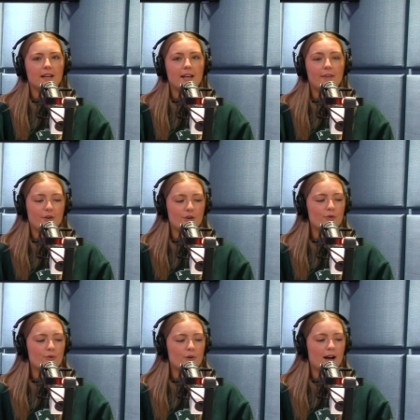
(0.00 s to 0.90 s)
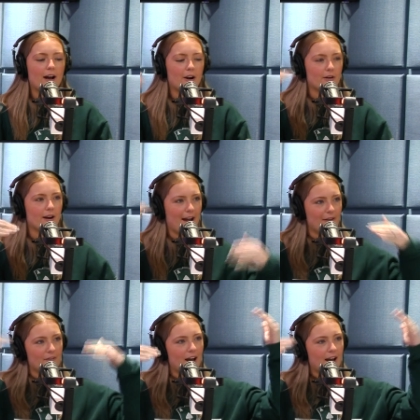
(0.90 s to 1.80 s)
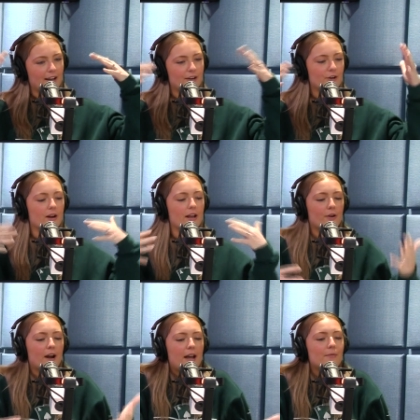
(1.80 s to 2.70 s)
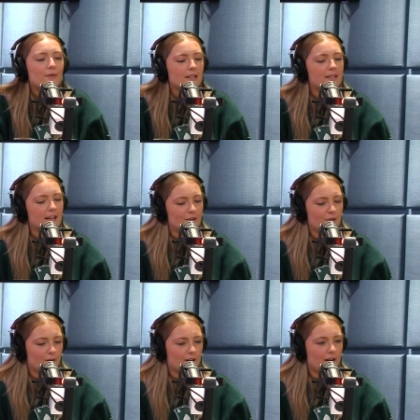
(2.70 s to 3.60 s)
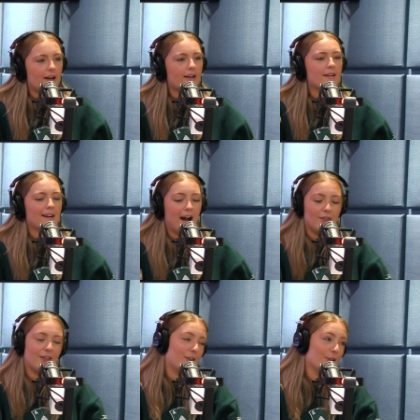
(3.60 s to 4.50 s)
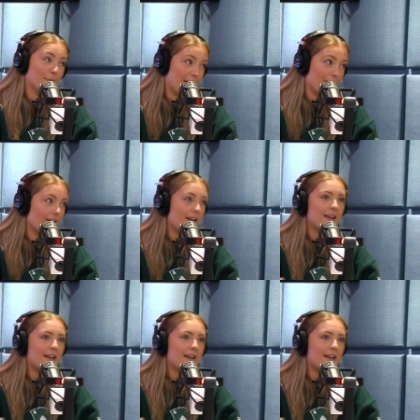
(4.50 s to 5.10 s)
if you are have the height and you're, you're able to date a short guy, I think they're better.